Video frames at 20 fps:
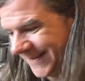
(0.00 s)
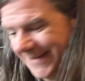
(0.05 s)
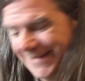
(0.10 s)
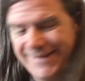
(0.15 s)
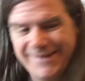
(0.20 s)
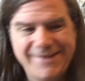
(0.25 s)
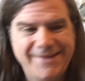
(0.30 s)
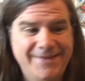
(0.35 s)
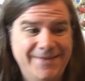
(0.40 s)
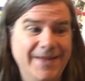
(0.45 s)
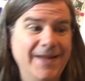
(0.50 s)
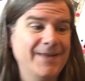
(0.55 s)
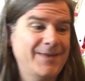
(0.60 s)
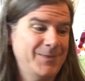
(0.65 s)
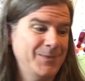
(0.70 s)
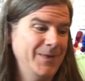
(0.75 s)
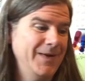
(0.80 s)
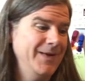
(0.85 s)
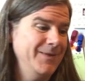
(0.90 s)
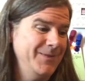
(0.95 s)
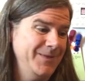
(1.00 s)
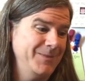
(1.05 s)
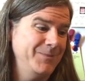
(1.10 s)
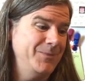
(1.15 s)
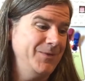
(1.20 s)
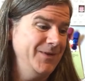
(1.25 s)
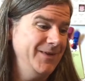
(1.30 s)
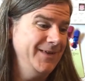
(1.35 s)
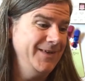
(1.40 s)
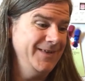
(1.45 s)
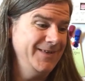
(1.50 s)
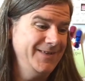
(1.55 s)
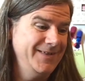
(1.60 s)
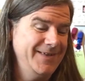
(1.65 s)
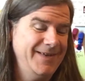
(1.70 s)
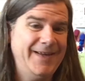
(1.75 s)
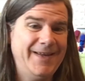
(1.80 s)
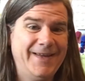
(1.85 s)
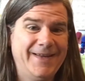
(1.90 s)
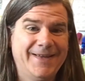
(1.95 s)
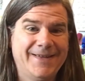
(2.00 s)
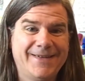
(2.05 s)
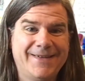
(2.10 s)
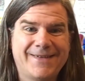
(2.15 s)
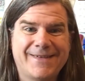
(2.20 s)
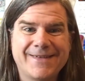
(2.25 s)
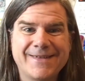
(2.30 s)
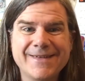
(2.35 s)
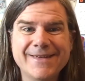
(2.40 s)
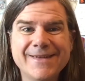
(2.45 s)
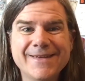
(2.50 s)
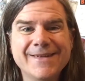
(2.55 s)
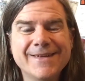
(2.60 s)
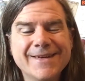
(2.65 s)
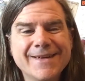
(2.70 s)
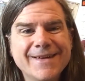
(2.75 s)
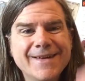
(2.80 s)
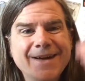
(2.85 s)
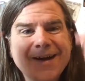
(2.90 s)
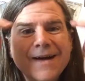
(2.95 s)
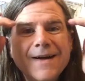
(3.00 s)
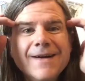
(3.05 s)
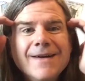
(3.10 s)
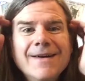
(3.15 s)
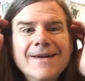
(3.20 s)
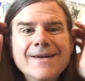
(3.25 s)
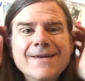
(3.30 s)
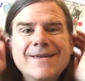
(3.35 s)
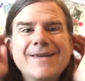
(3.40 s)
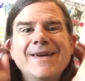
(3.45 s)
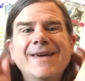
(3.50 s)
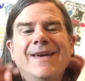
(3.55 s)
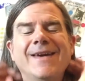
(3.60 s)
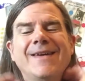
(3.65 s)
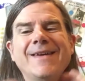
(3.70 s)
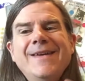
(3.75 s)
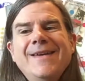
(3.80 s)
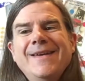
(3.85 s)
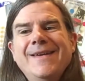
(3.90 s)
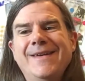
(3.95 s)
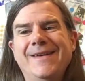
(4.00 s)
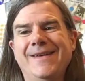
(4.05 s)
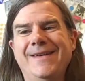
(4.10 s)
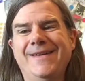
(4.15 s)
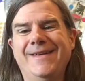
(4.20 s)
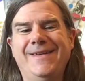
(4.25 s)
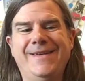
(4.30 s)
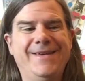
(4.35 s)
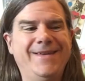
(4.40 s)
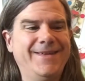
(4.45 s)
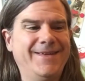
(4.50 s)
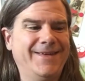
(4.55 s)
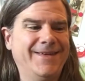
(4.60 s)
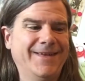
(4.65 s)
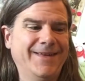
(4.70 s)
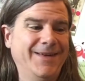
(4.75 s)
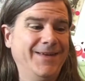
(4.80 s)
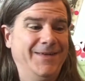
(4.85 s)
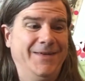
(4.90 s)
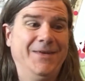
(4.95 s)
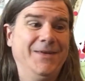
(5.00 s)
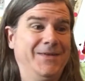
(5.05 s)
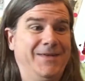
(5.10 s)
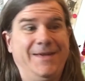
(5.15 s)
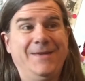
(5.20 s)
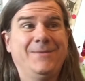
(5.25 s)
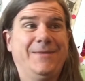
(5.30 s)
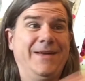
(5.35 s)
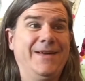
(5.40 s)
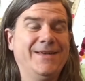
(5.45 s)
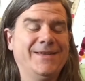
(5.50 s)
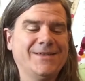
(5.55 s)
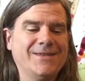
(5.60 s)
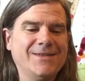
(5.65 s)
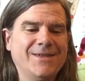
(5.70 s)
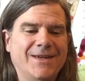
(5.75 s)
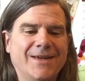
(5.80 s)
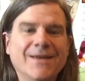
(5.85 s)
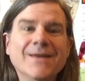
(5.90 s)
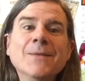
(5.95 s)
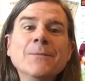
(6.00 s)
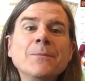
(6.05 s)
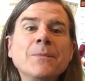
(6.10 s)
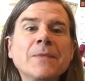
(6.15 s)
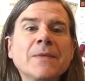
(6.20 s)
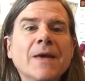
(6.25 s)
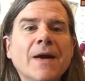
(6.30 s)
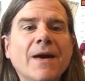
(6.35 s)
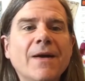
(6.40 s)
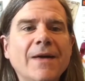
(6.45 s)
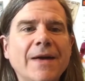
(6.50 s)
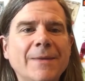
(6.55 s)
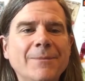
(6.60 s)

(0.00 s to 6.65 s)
see, that's why I wasn't putting it in your hands. Okay. I don't know, some kind of sugar. All